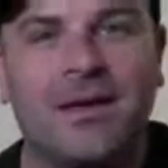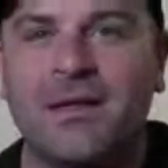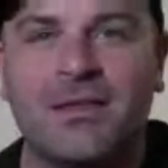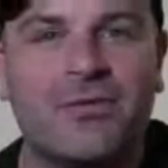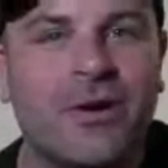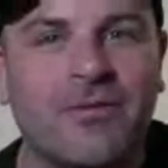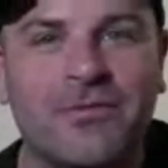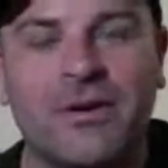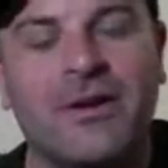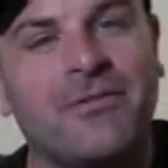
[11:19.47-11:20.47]
3 off,
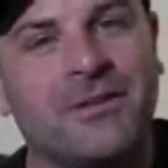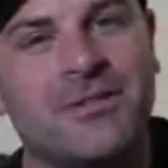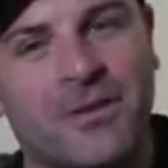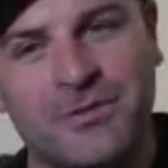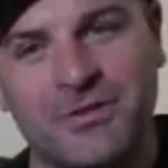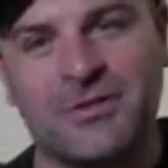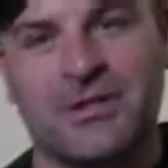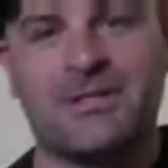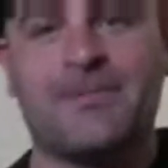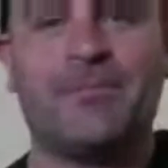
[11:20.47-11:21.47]
3 off on the top 2
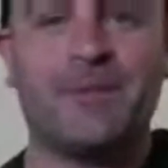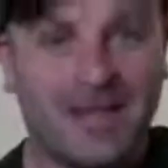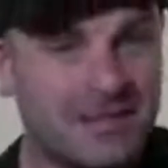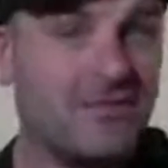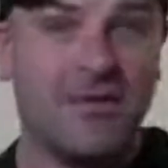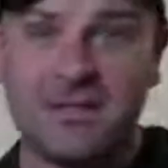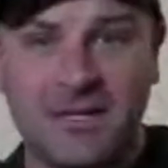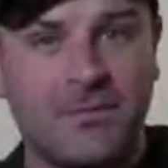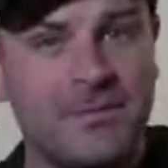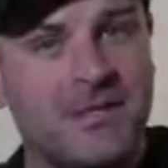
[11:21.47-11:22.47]
strings. That's the first
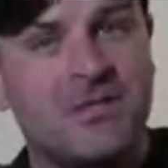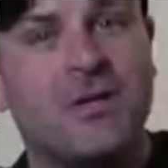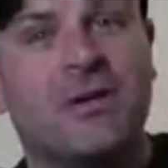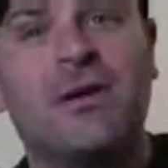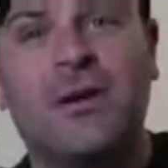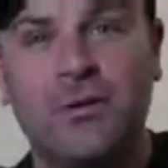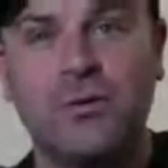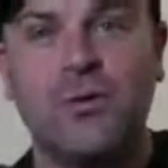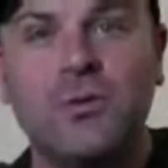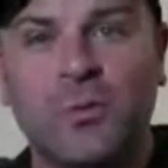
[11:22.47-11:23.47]
little position.
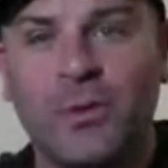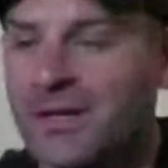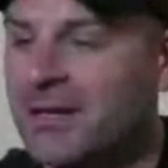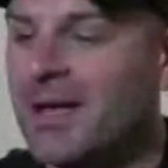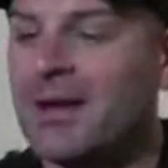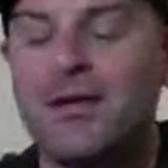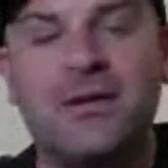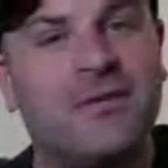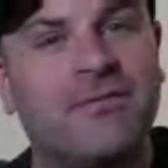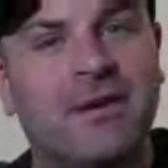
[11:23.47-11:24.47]
Noodle with it, get it
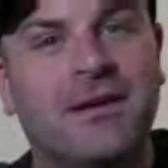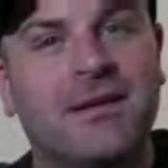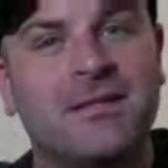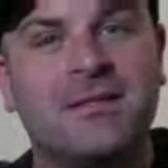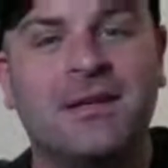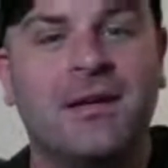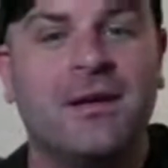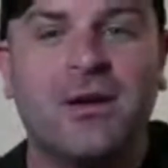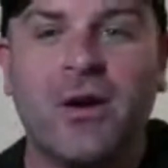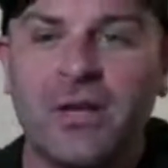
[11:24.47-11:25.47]
under your fingers.
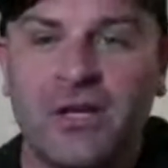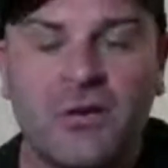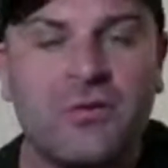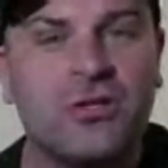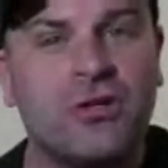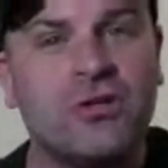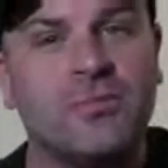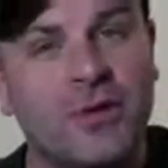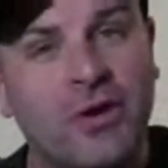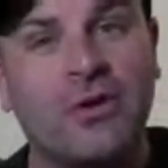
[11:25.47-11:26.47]
Go to YouTube,
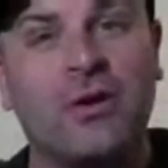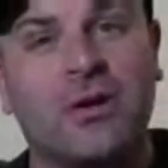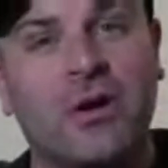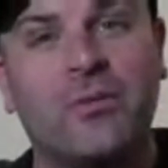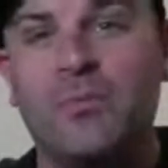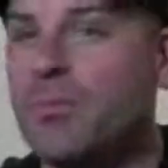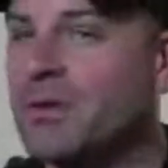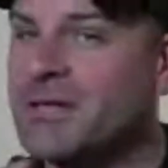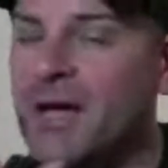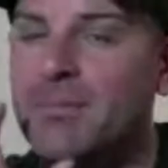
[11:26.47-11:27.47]
go
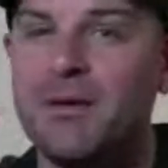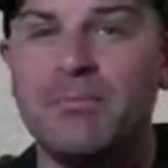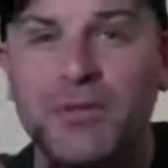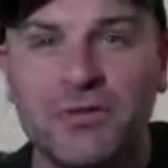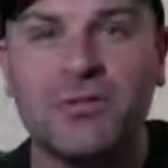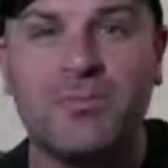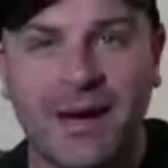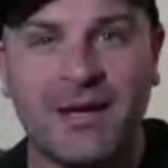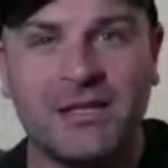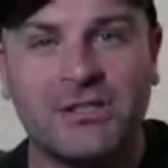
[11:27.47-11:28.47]
type in blues
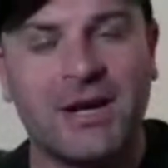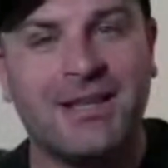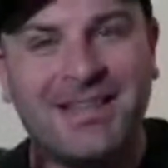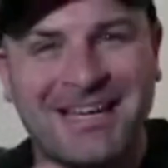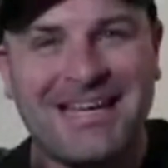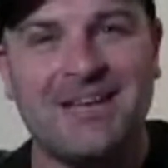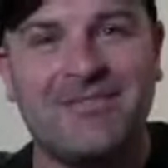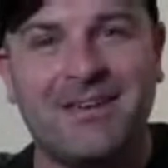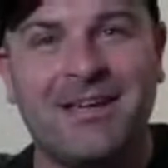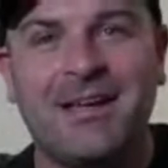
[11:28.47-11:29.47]
backing track in the key of
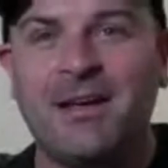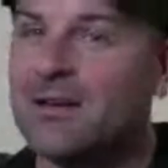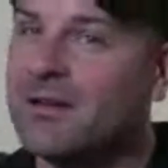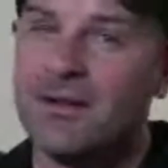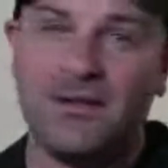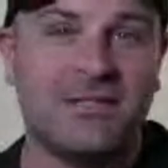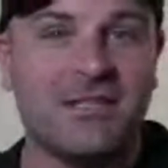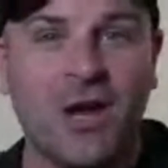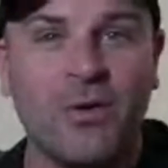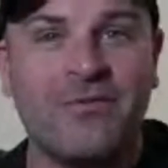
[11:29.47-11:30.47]
E,
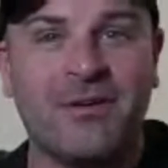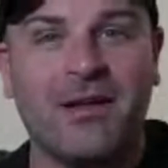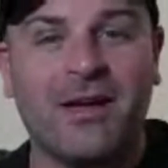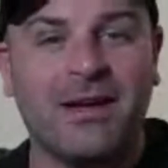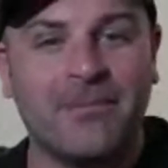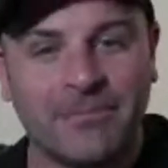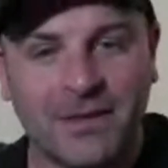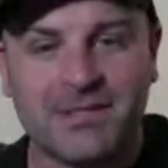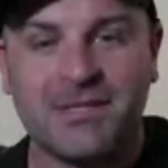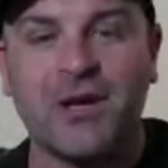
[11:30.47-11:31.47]
slow if you like,
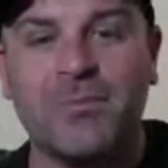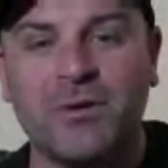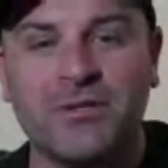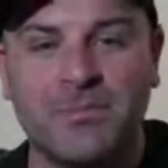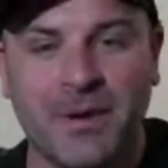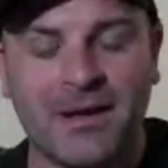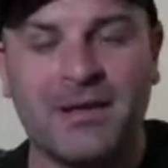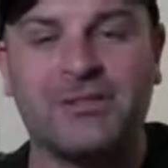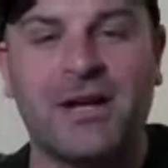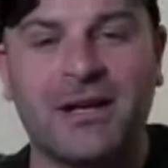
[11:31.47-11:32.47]
slow blues
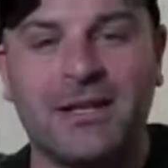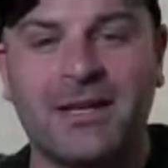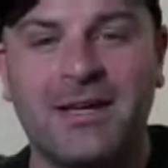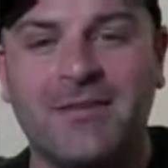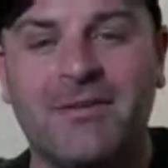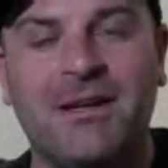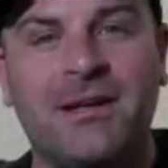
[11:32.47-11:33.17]
backing track in the key of E,